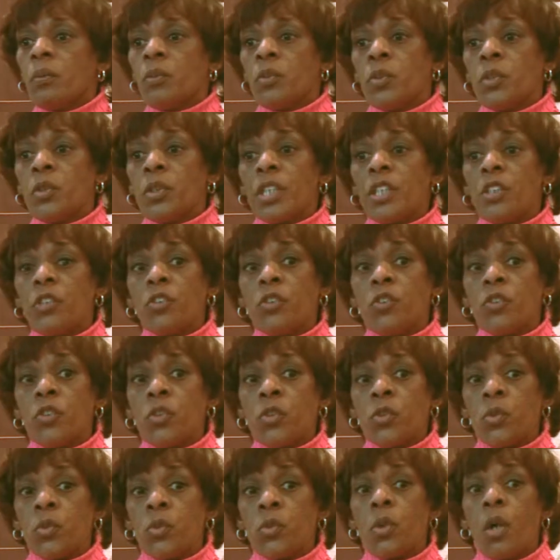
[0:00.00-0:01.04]
You can
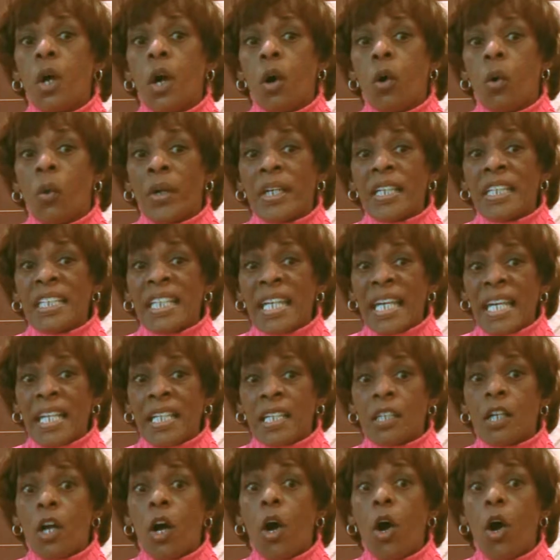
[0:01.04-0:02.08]
do
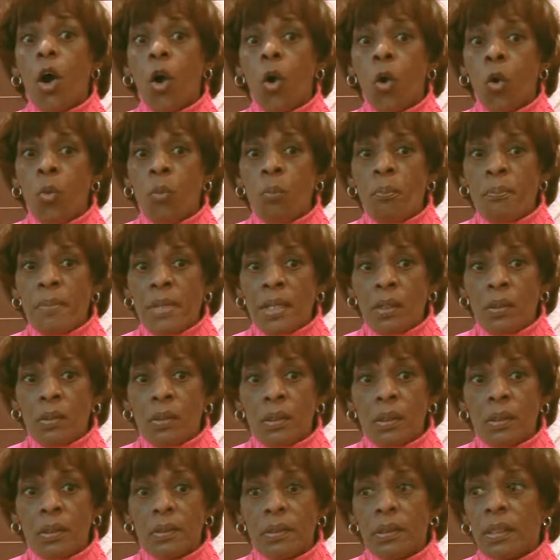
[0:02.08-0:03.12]
organic whole
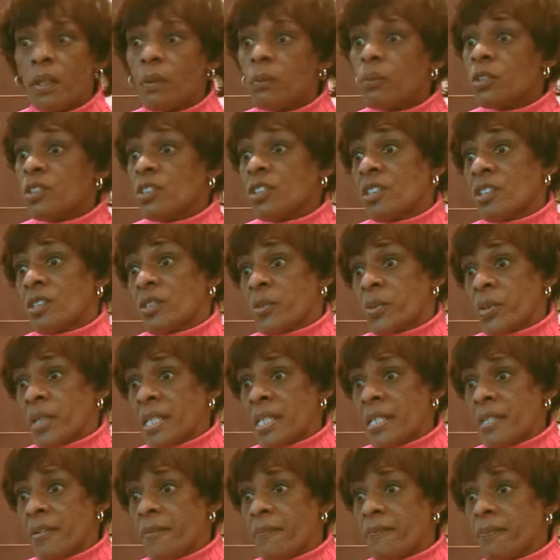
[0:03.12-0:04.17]
milk, which is
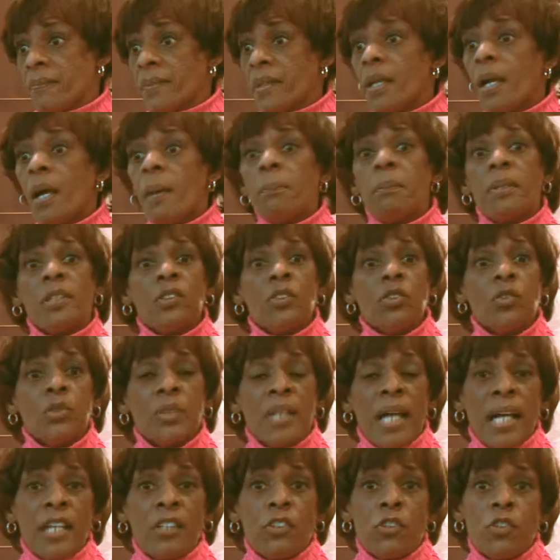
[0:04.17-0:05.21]
great, but do
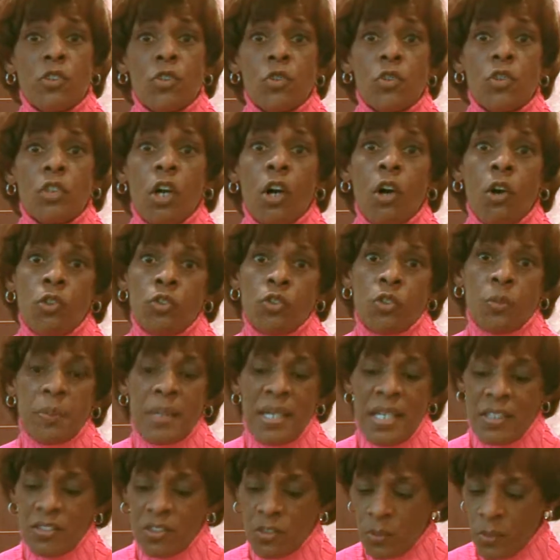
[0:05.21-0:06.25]
not use ultra
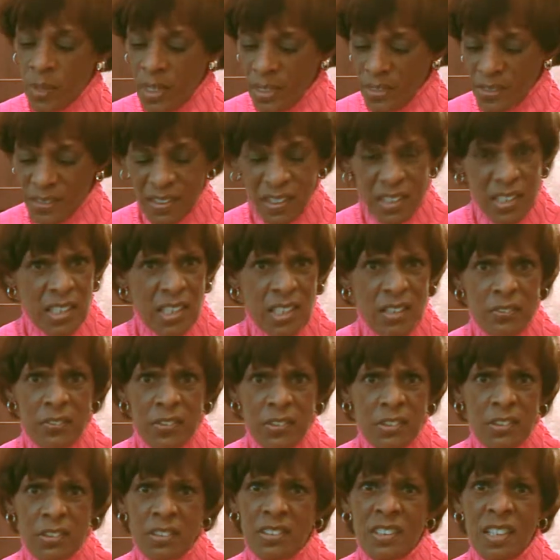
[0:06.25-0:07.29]
pasteurized. The
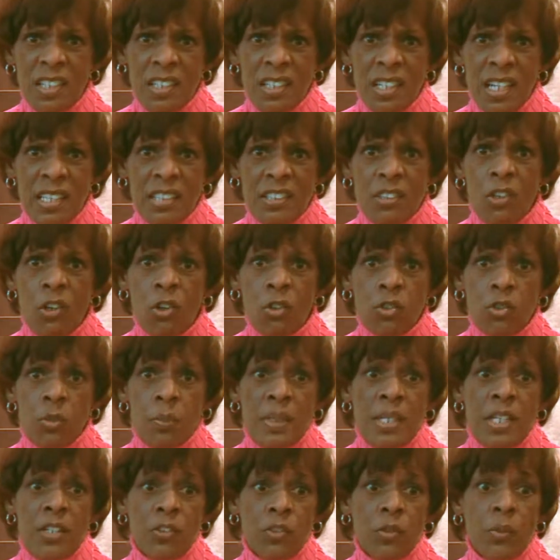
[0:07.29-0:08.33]
Keifer do not like to ultra
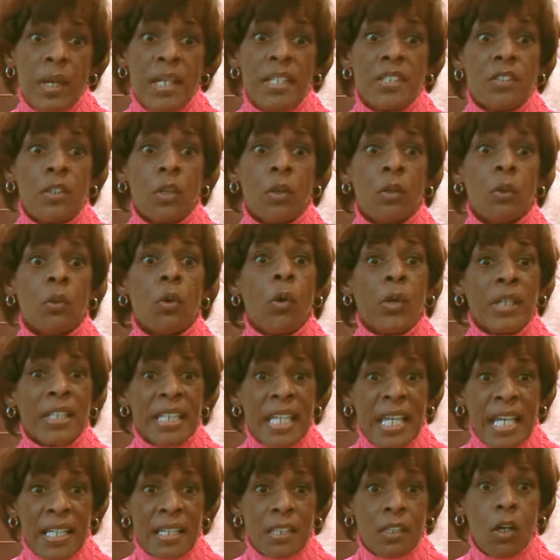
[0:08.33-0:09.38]
pasteurize, so
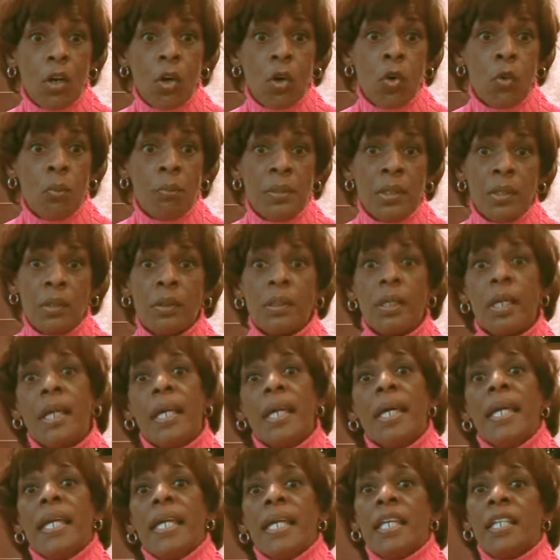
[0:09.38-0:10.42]
organic whole milk.
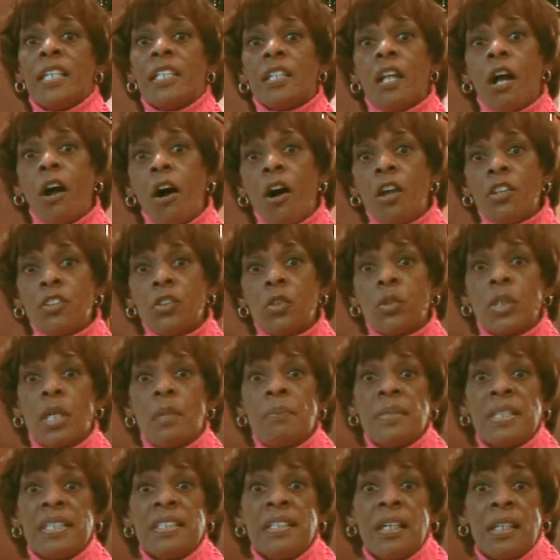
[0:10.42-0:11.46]
And it also
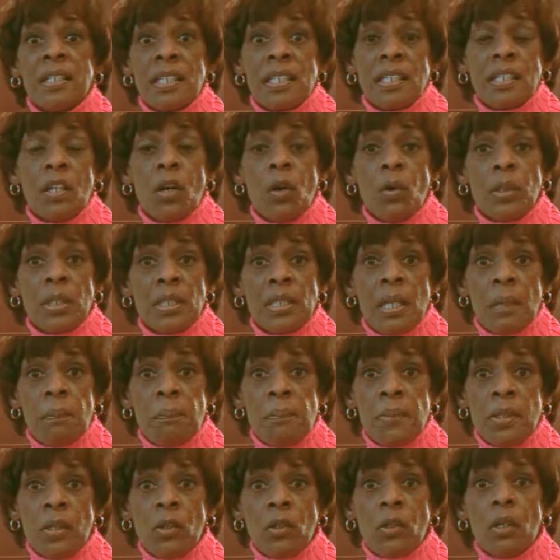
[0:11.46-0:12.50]
can be done in
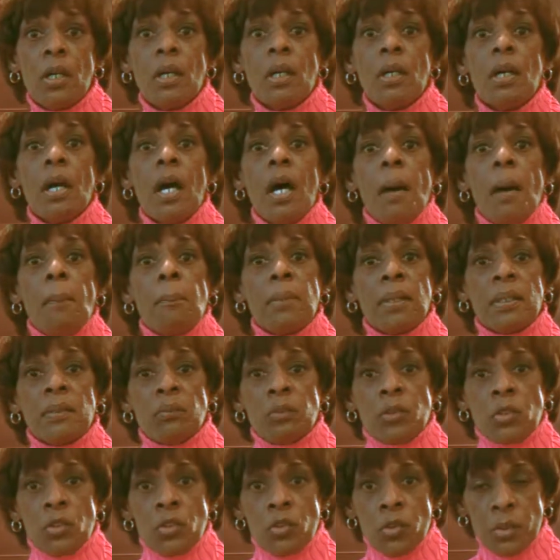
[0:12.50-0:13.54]
coconut milk,
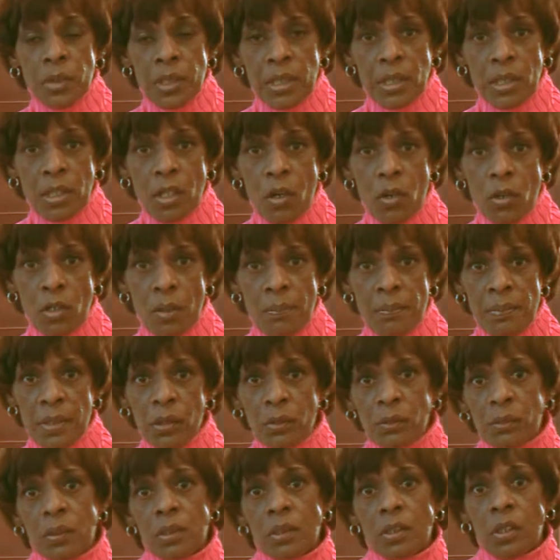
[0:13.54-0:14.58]
but when you do it in
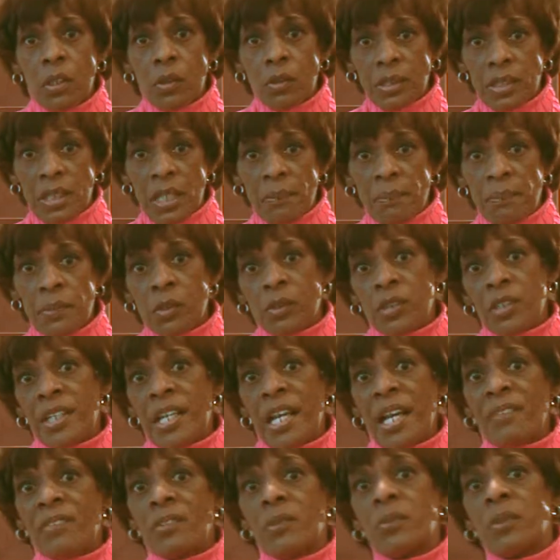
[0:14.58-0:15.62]
coconut milk, you
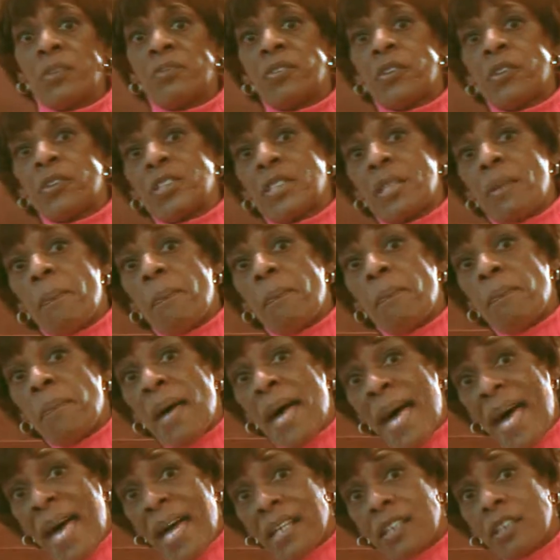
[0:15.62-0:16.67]
have to reverse it
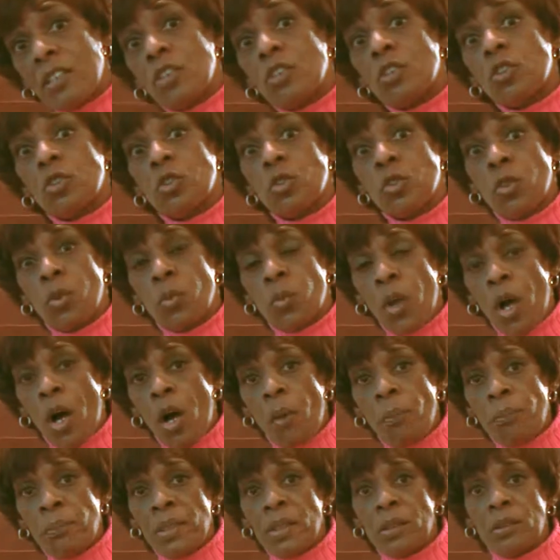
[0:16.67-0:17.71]
back to the
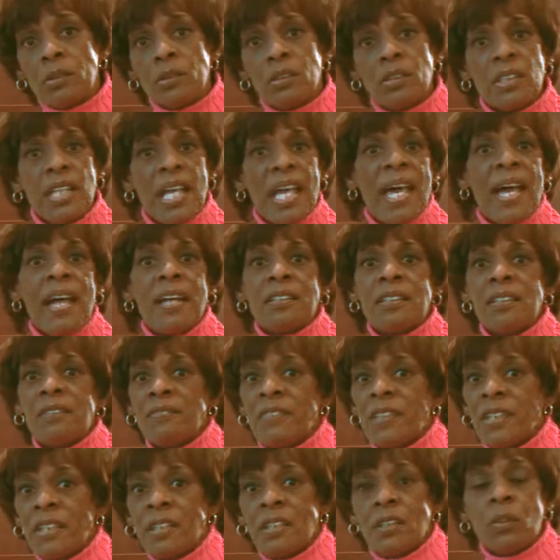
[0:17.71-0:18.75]
raw milk to
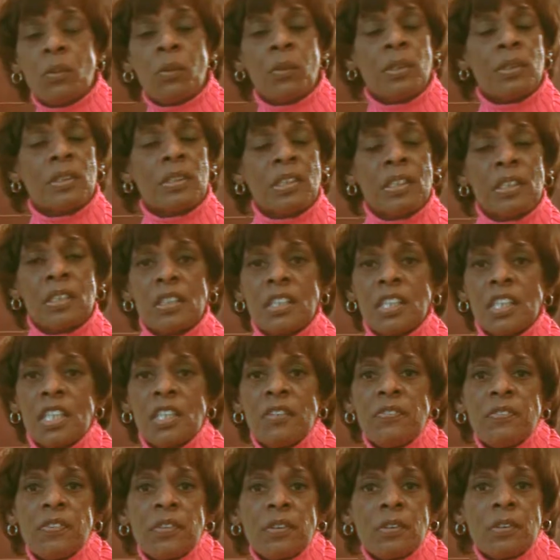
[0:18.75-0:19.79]
activate it or to get the
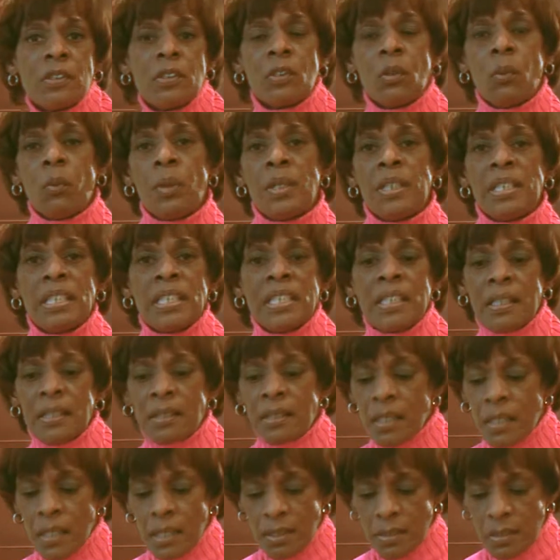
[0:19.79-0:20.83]
Keifer going
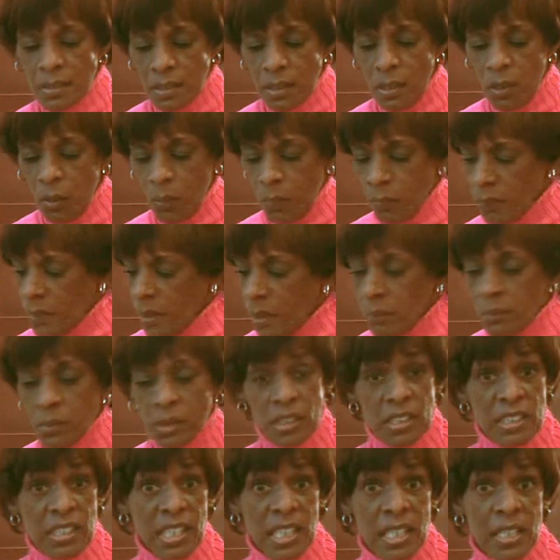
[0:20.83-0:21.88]
again. So
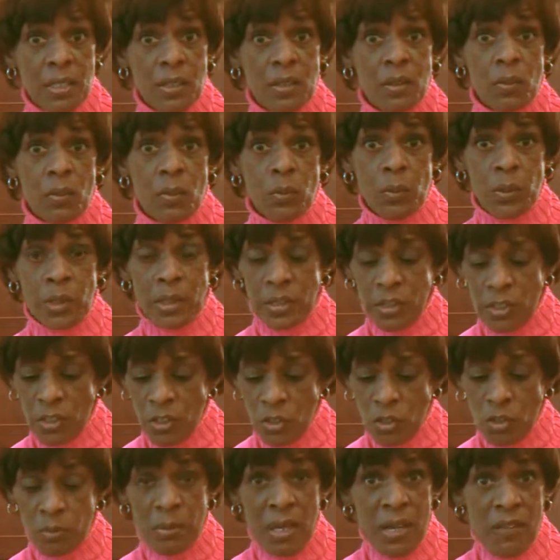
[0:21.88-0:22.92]
for today, we're going to
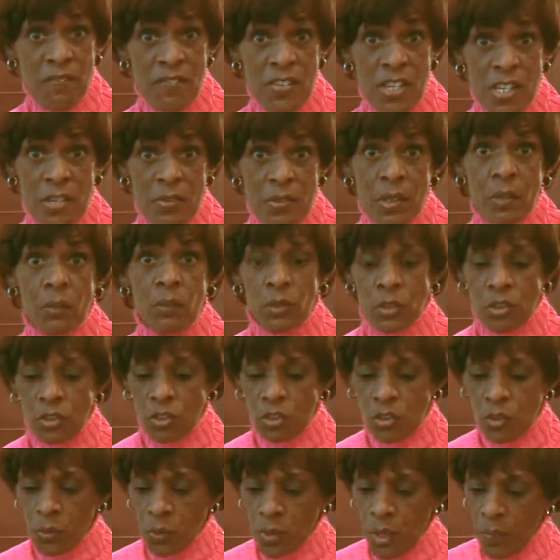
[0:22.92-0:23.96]
use my favorite, which
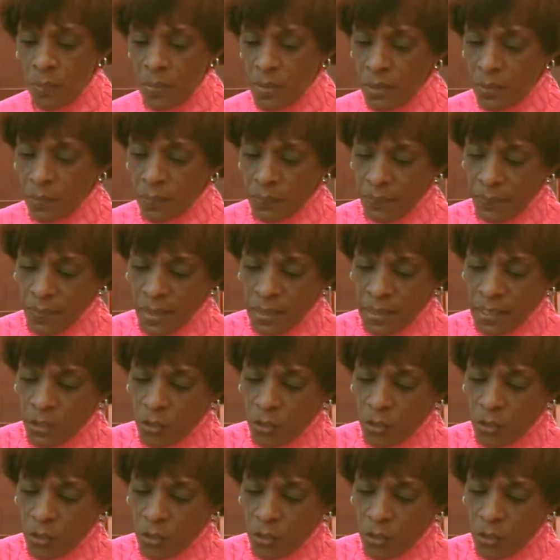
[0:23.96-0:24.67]
is the raw milk. We